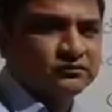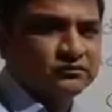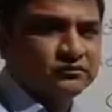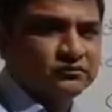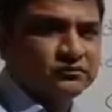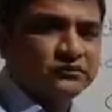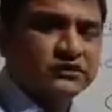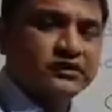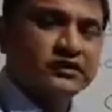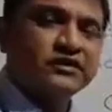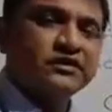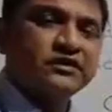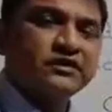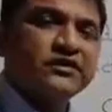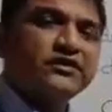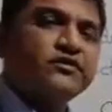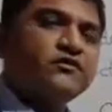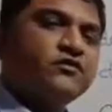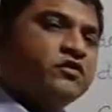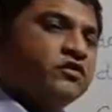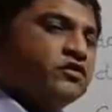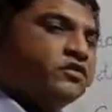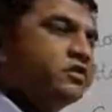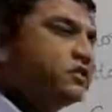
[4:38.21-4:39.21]
Then he
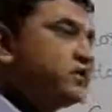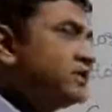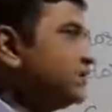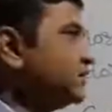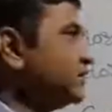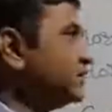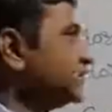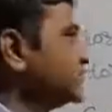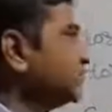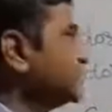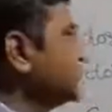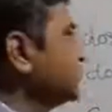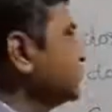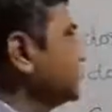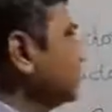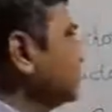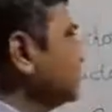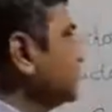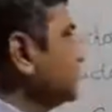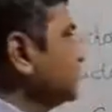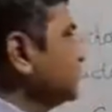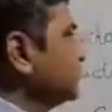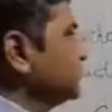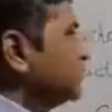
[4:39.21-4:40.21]
want that
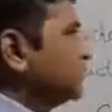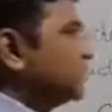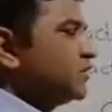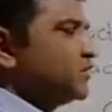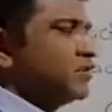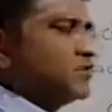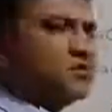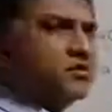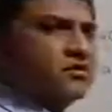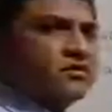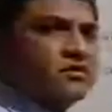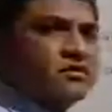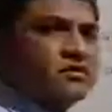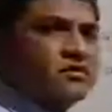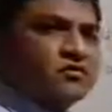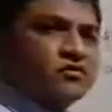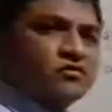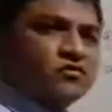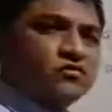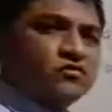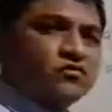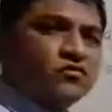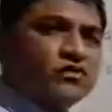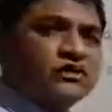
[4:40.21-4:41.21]

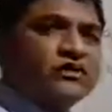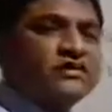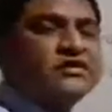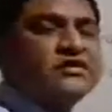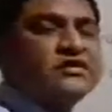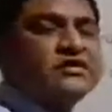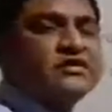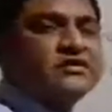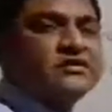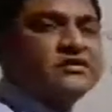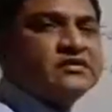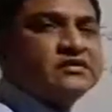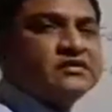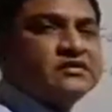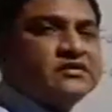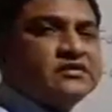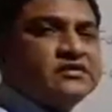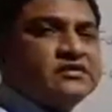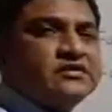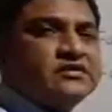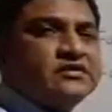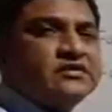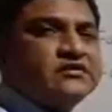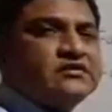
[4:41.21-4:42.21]
what he need
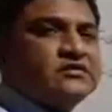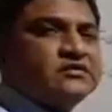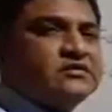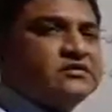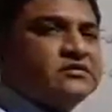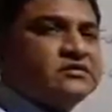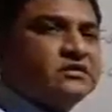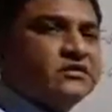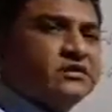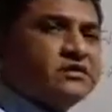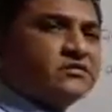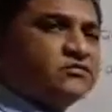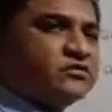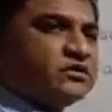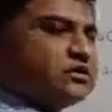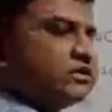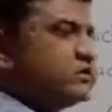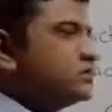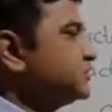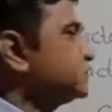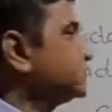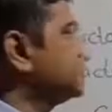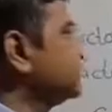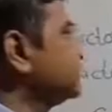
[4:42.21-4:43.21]
is the
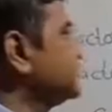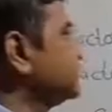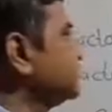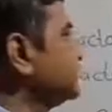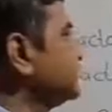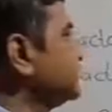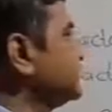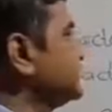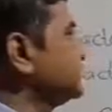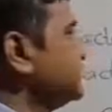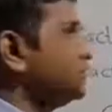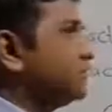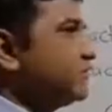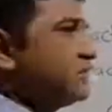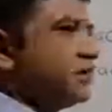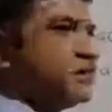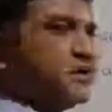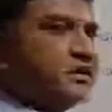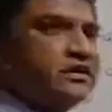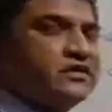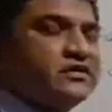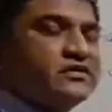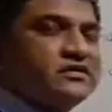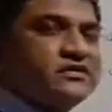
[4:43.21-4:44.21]
numbers which will
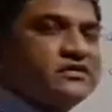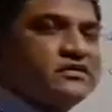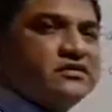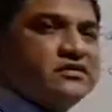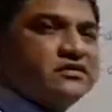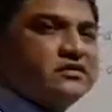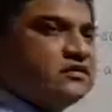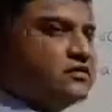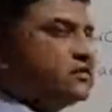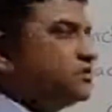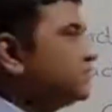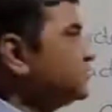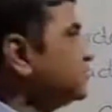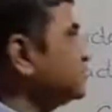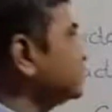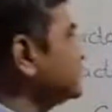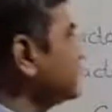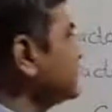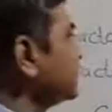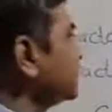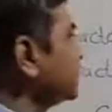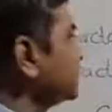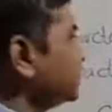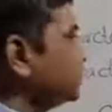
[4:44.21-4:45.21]
divide the
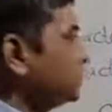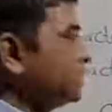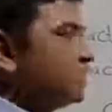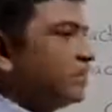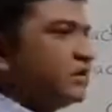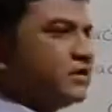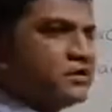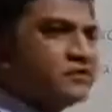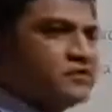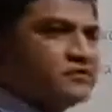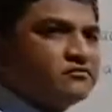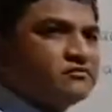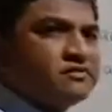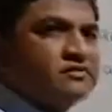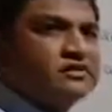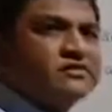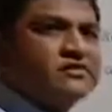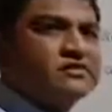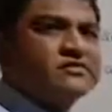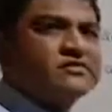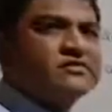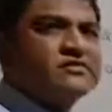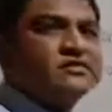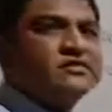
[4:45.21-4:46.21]
12 and
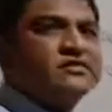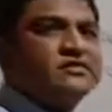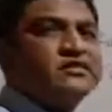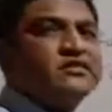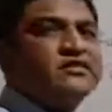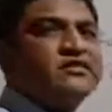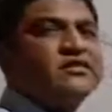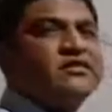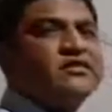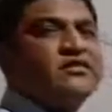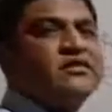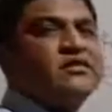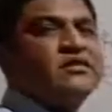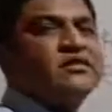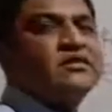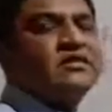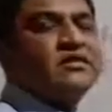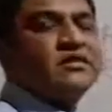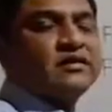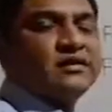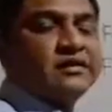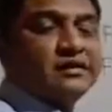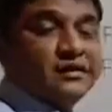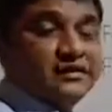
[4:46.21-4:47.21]
27
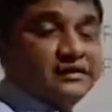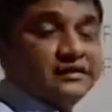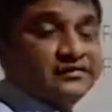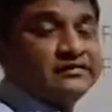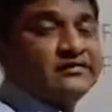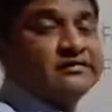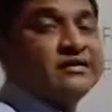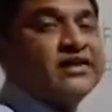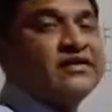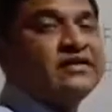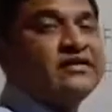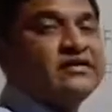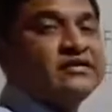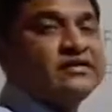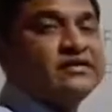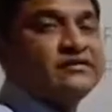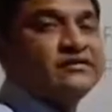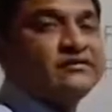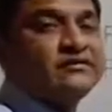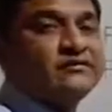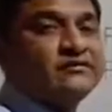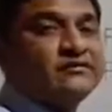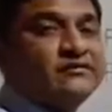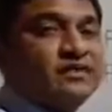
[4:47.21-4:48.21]

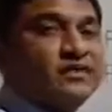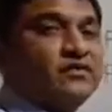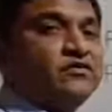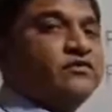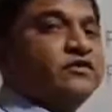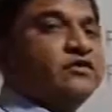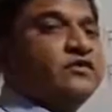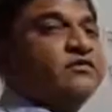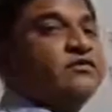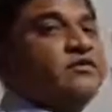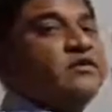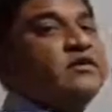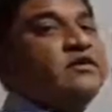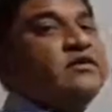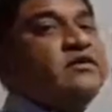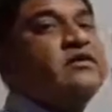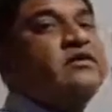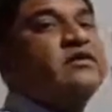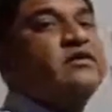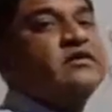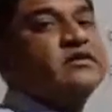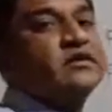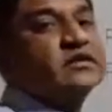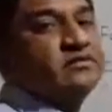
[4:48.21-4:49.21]
exactly without leaving
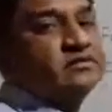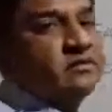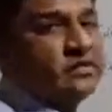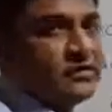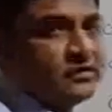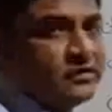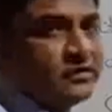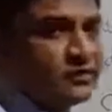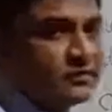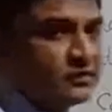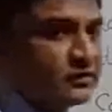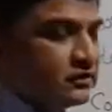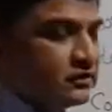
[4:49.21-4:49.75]
any remainder,